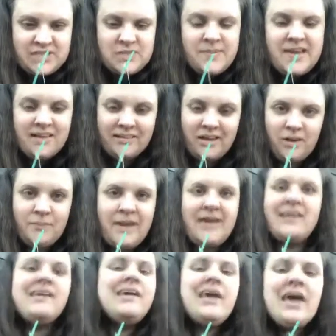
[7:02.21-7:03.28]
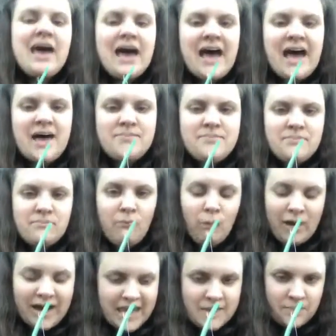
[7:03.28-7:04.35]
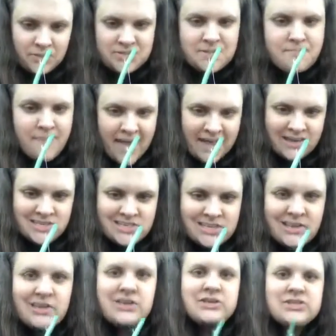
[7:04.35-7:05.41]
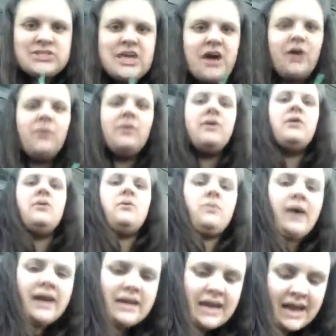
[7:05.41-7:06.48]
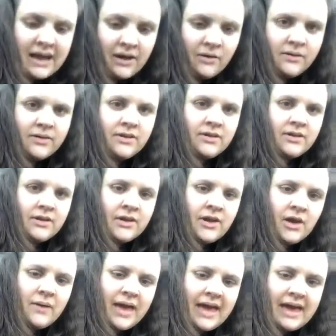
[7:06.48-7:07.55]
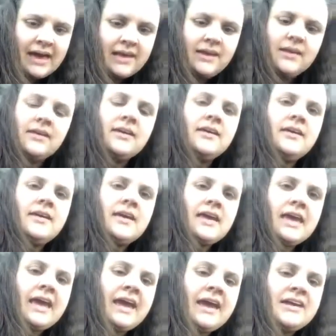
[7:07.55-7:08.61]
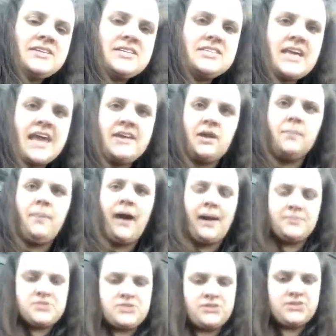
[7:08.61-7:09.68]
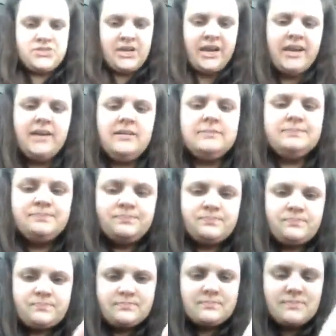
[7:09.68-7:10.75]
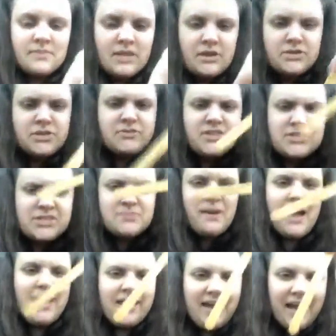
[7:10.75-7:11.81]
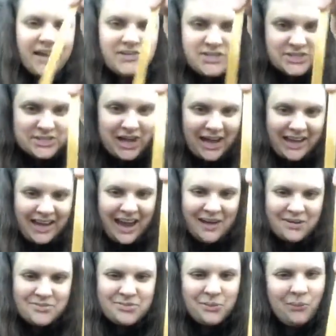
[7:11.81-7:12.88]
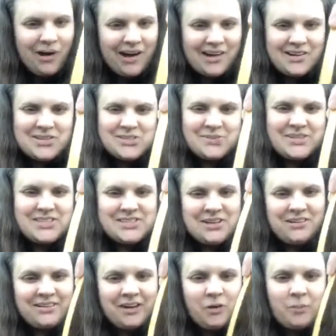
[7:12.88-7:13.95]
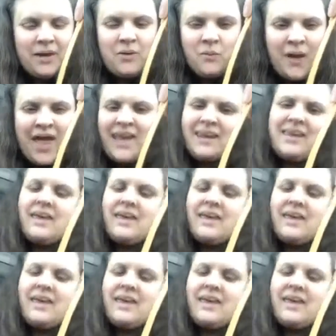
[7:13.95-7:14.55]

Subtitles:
to be a little bit more able to bend. So right now, go ahead and take your popsicle stick. So this is mine. I just got it out of the water, so it's still a little bit wet.